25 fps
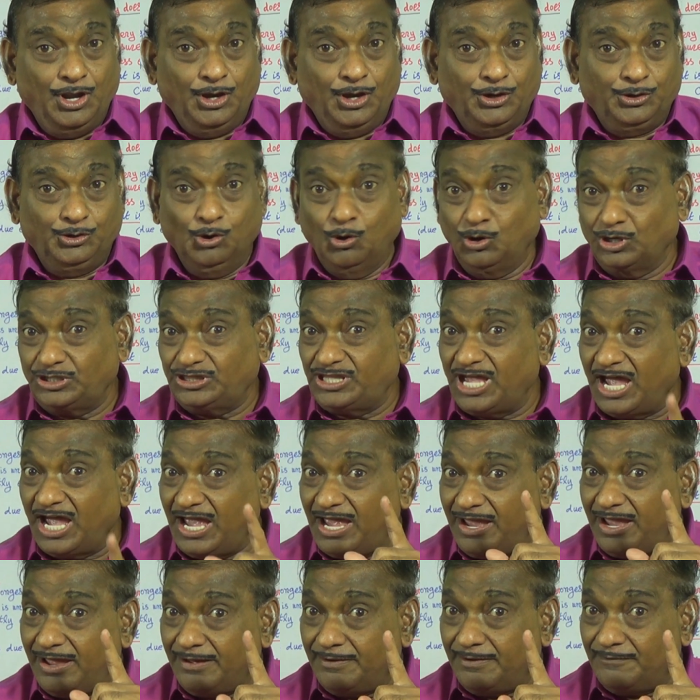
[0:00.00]
Note
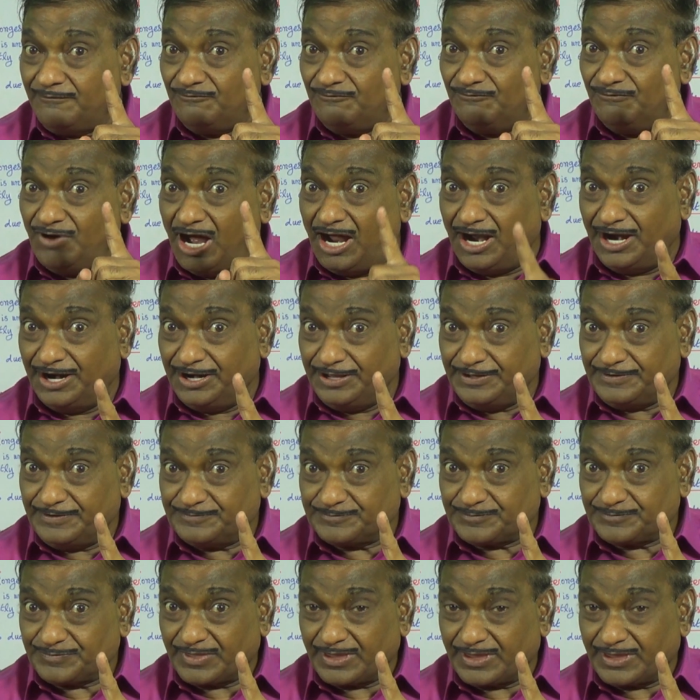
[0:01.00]
the word.